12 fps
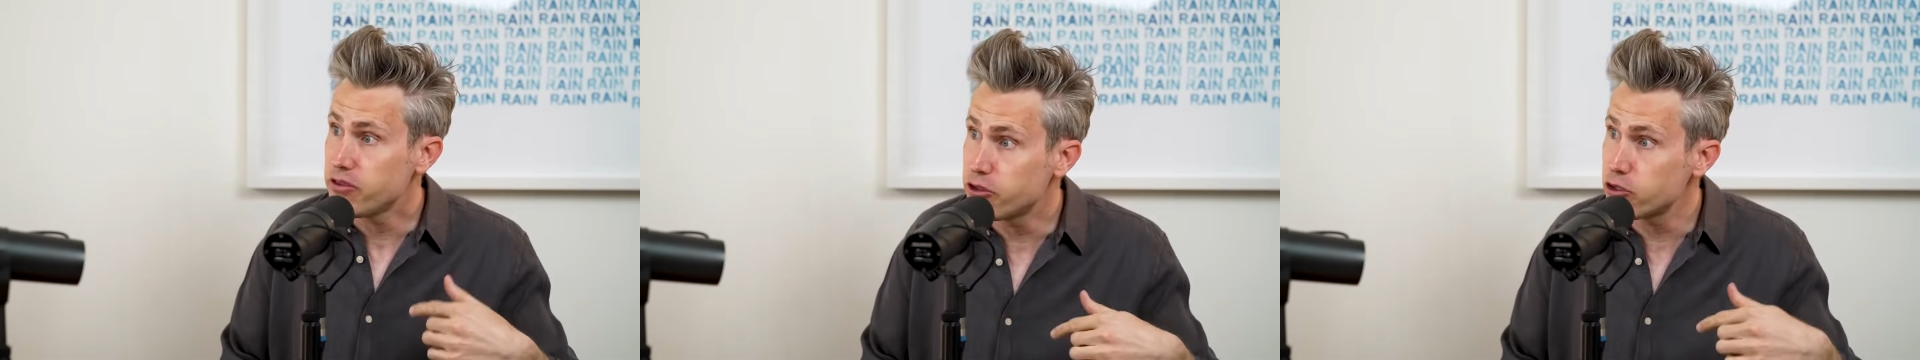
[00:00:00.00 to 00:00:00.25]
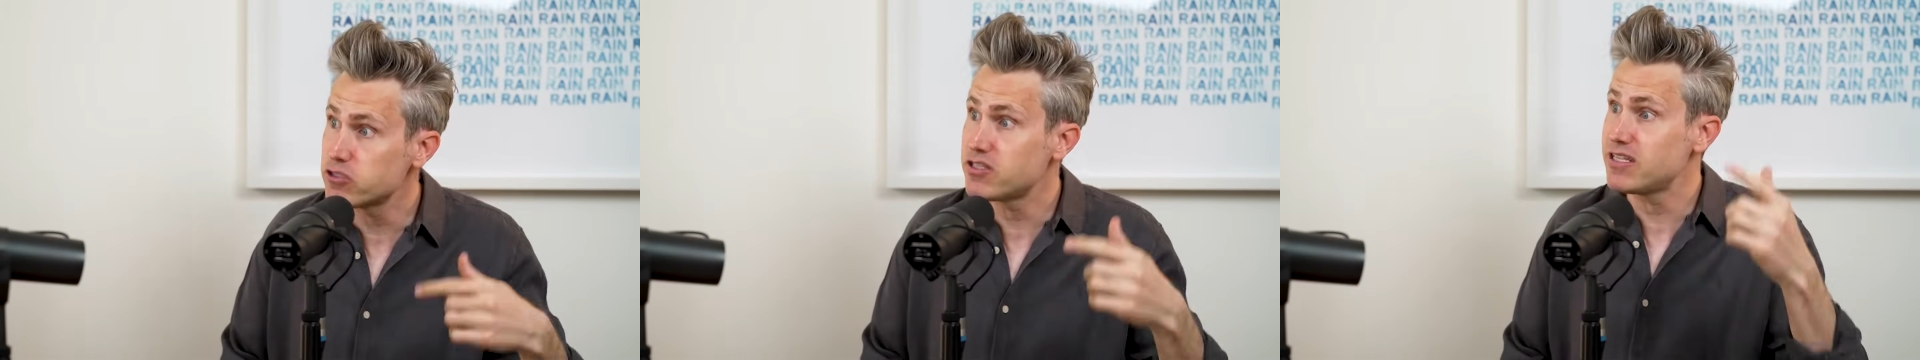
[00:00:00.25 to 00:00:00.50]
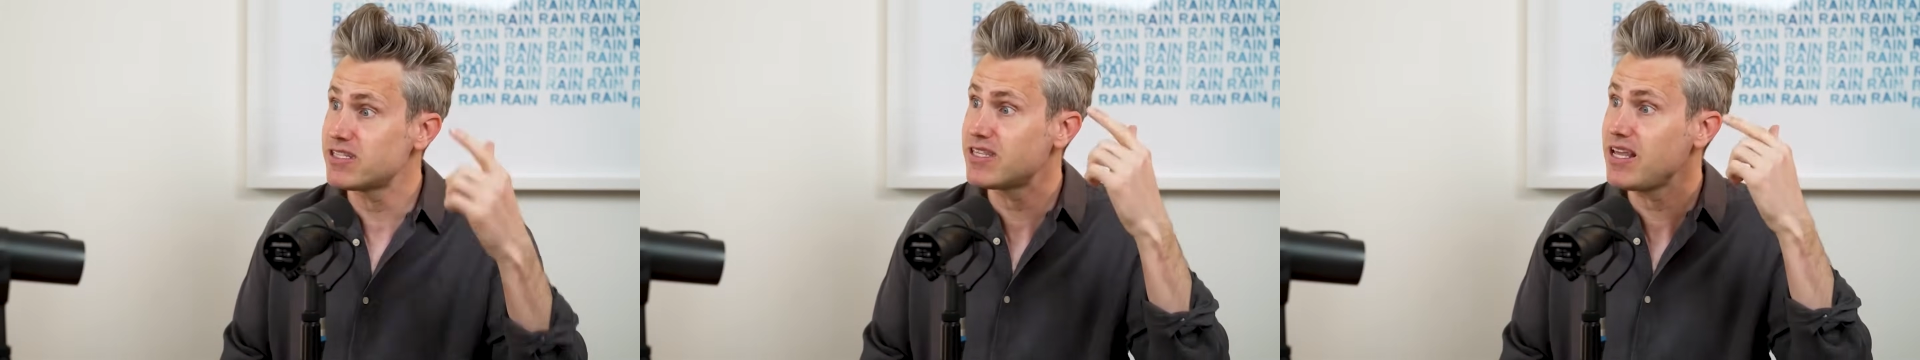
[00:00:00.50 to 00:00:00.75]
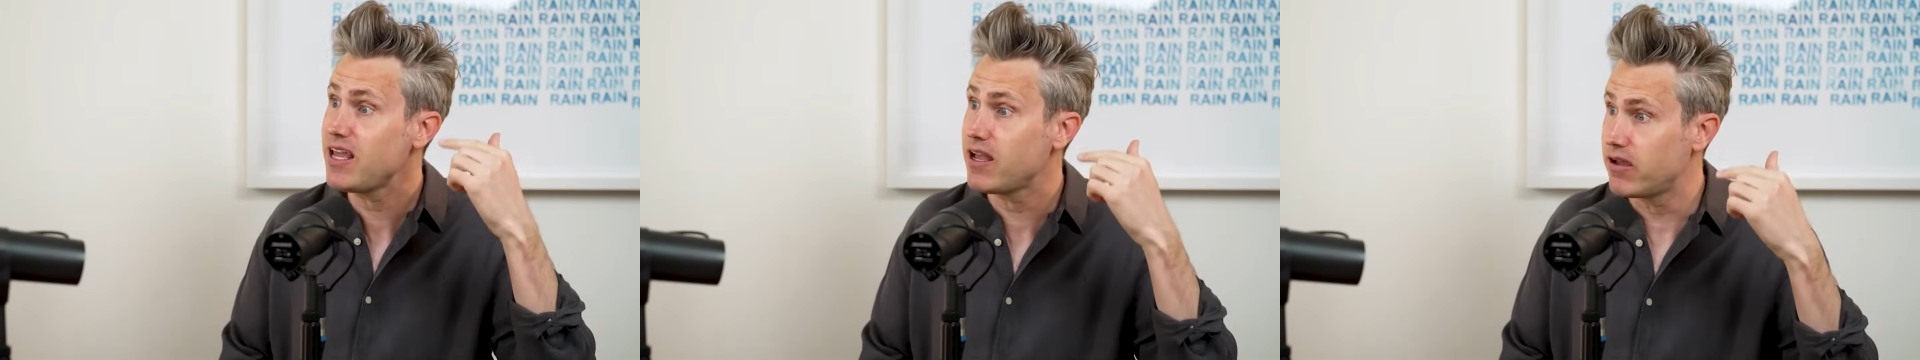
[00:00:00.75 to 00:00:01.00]
that there's this
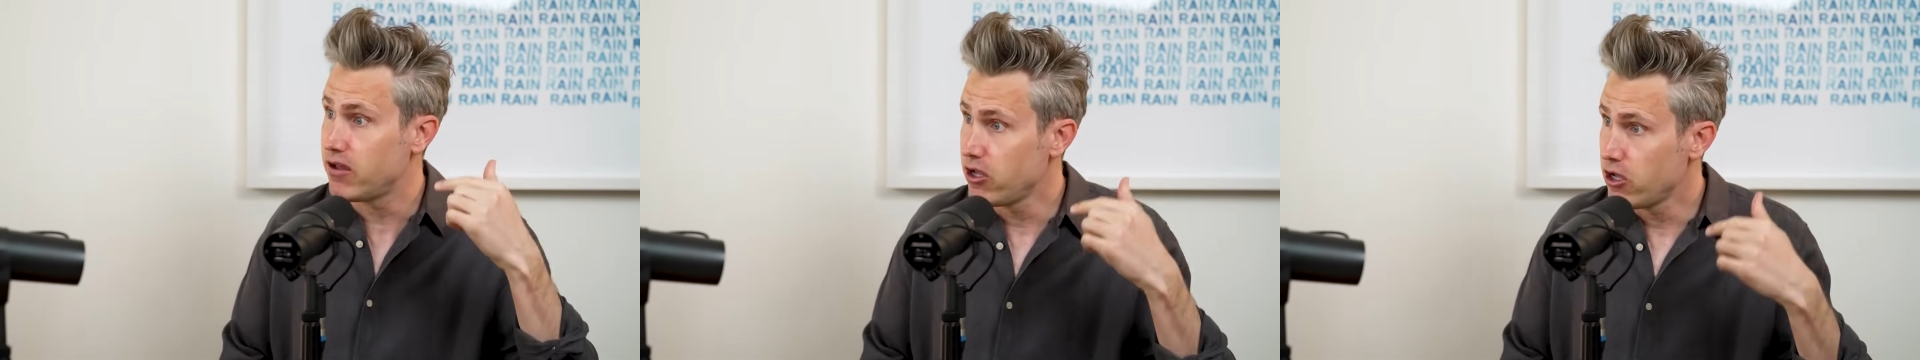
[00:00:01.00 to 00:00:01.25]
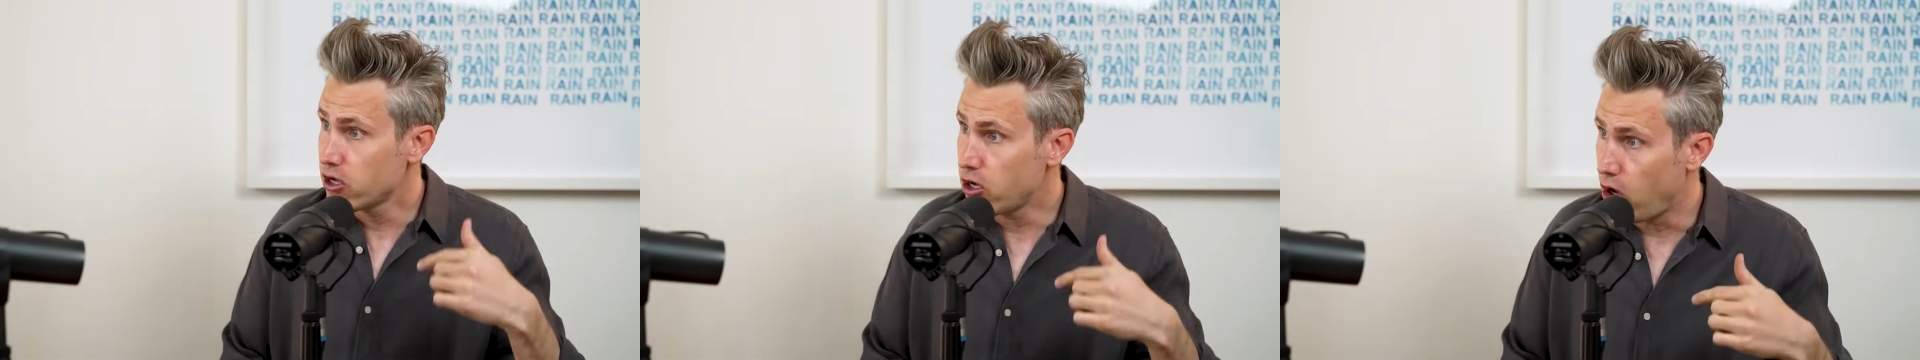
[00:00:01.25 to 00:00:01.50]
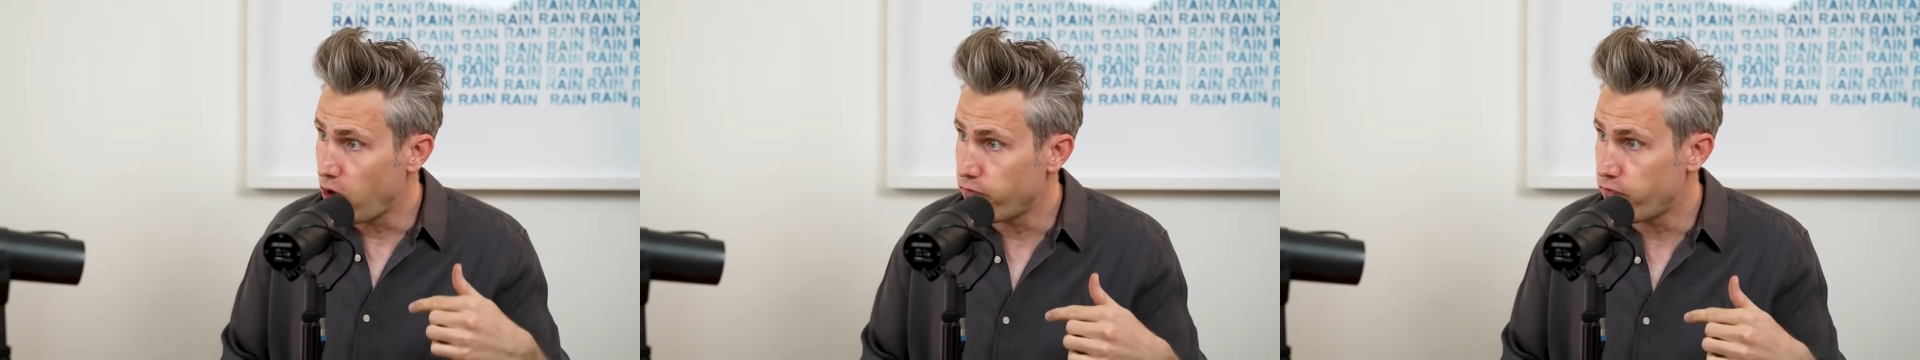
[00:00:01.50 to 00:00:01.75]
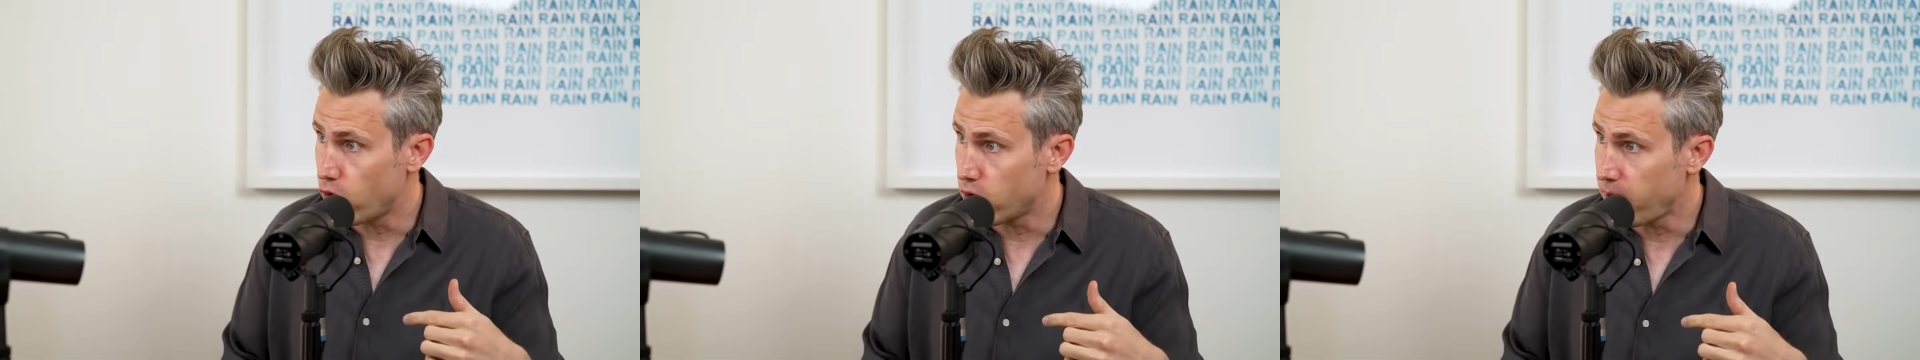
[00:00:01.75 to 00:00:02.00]
thing
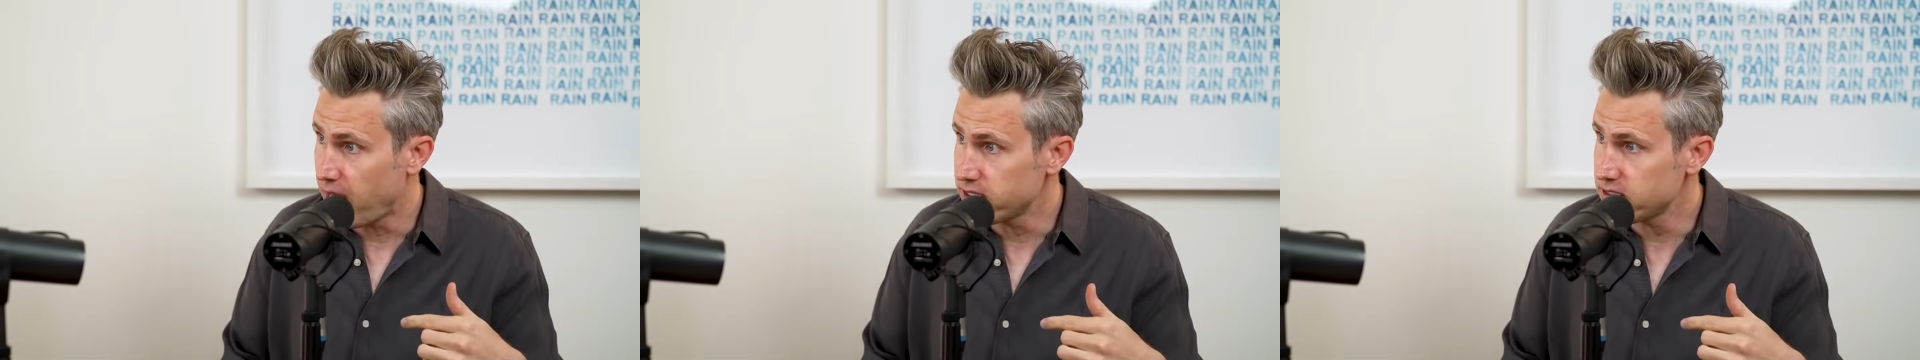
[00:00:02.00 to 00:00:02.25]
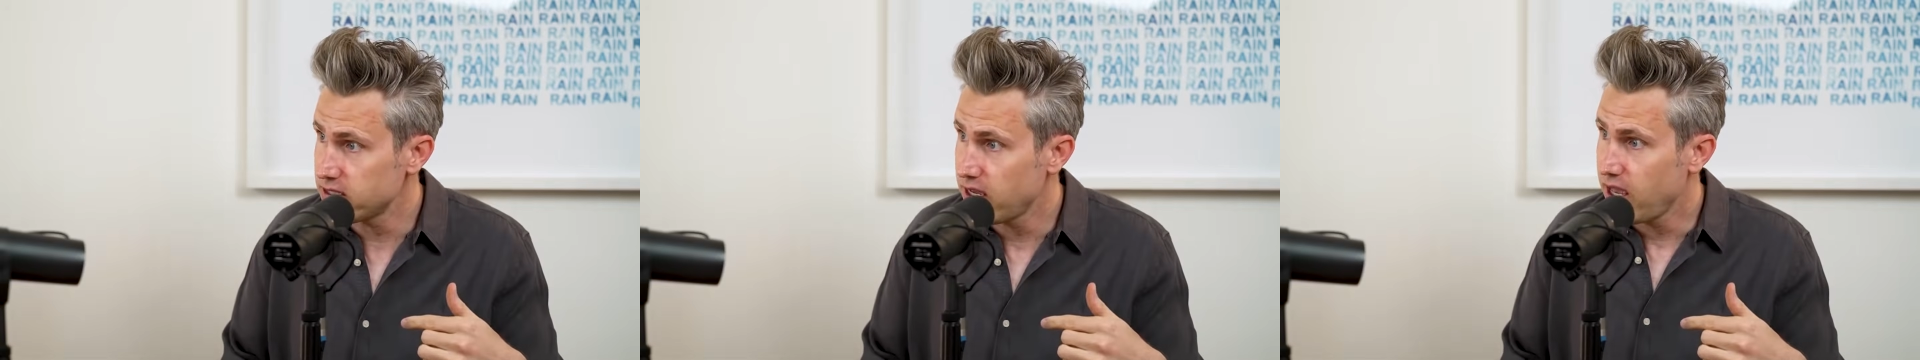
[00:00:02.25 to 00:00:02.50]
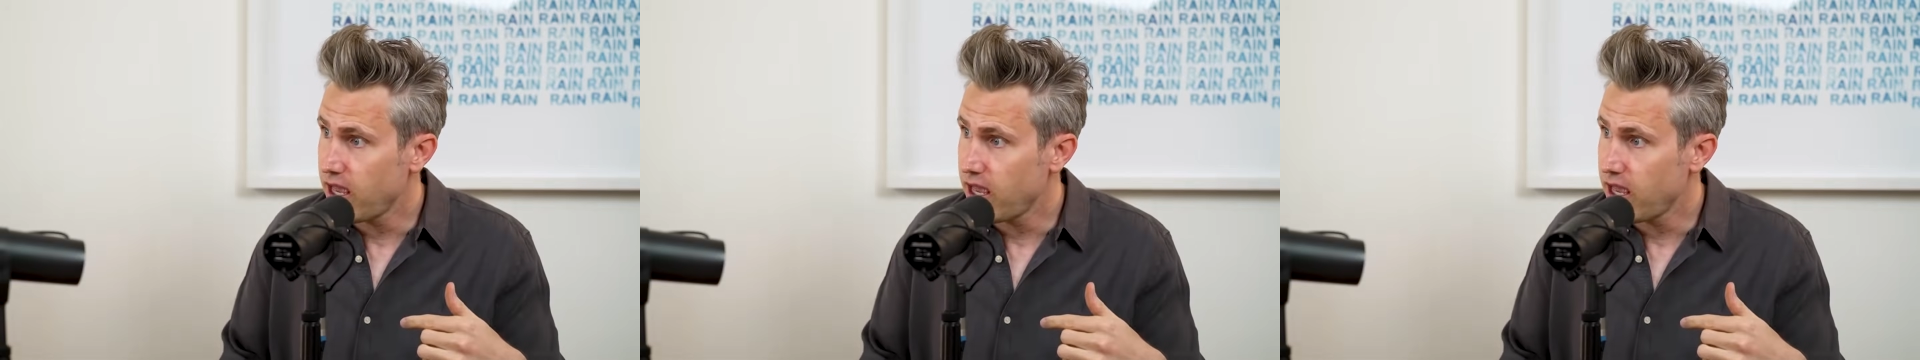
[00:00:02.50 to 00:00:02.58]
called formats.